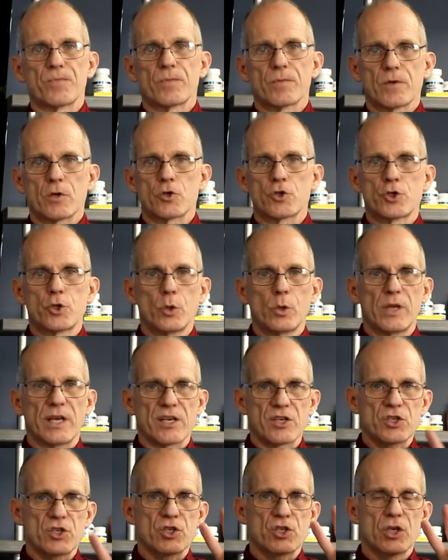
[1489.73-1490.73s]
There's two
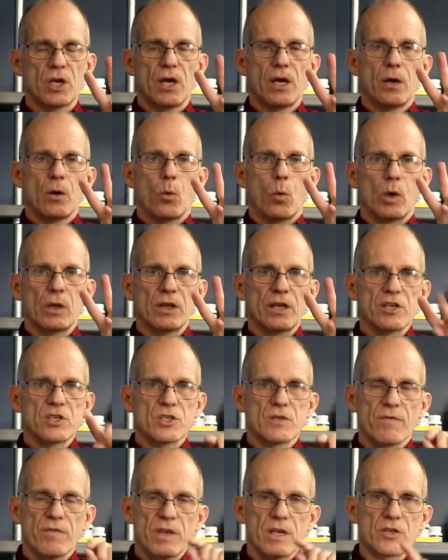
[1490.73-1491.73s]
lists. One list
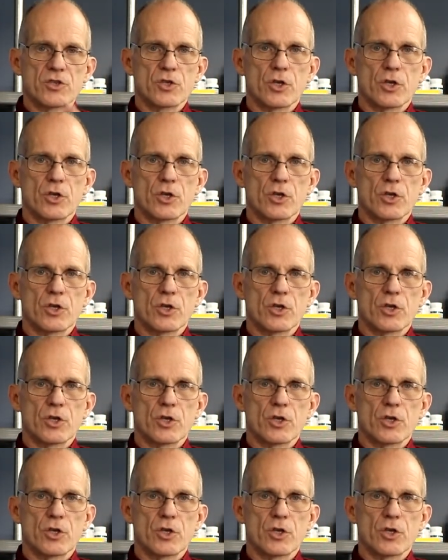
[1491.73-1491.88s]
of things